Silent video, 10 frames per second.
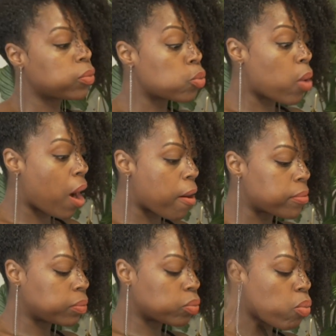
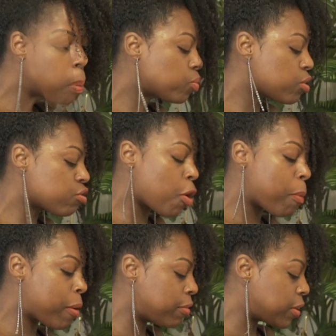Wow, it's so
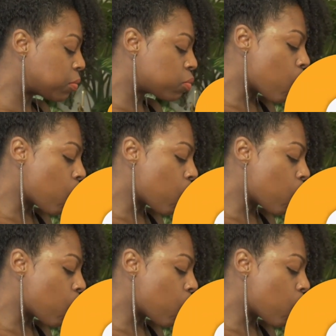perfect.